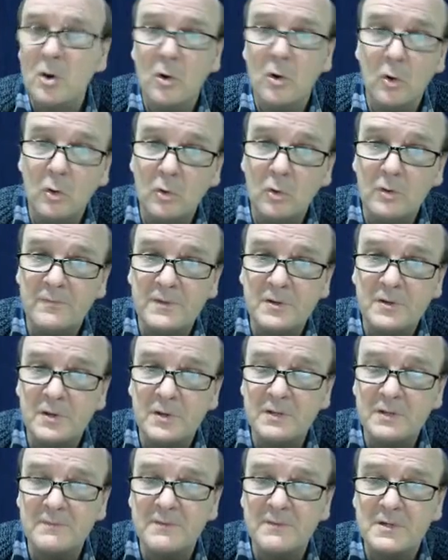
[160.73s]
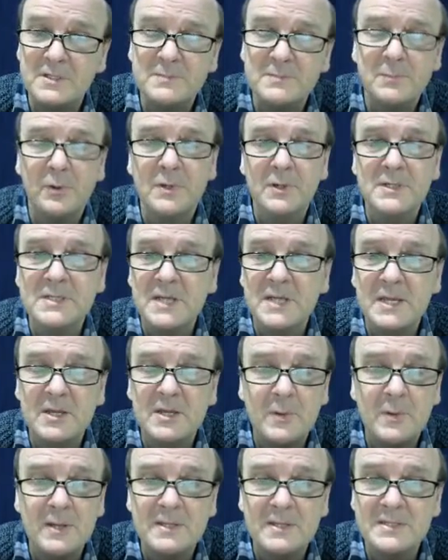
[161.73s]
Or if you're doing the first point, take
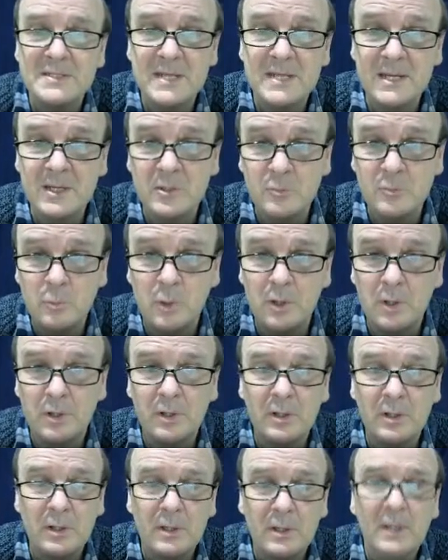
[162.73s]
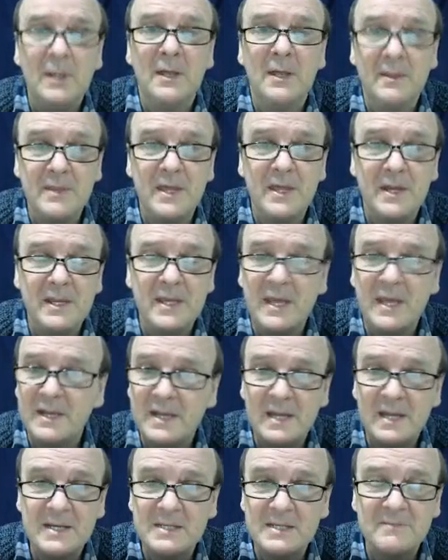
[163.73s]
away the second one, then again,
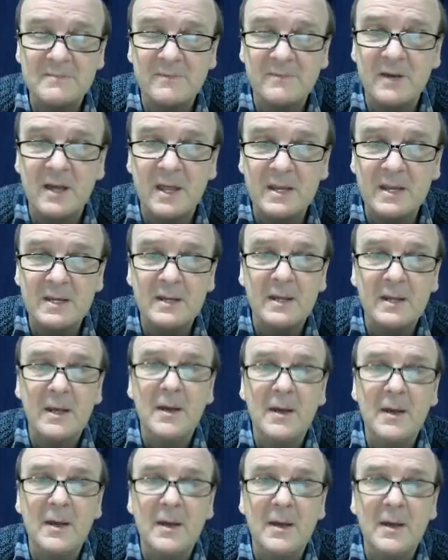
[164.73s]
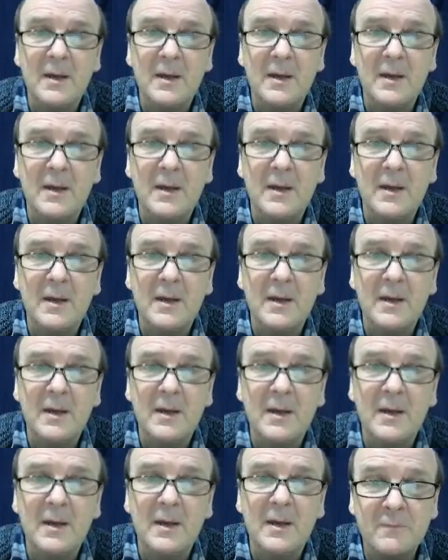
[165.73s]
that is fine, but you must
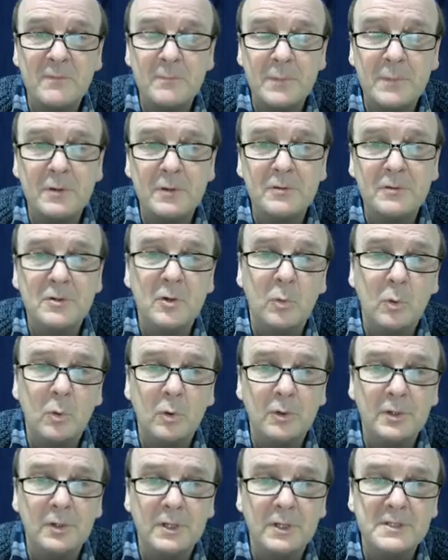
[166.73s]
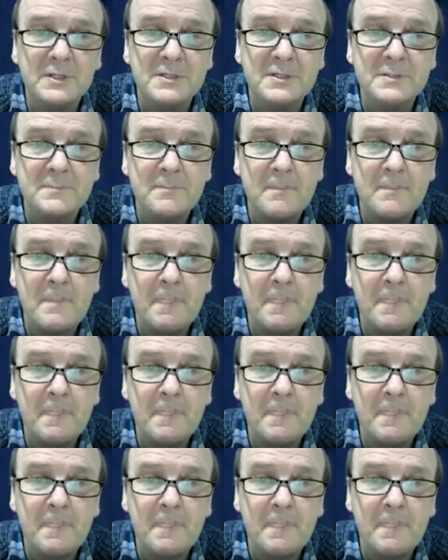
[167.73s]
do it for both coordinates.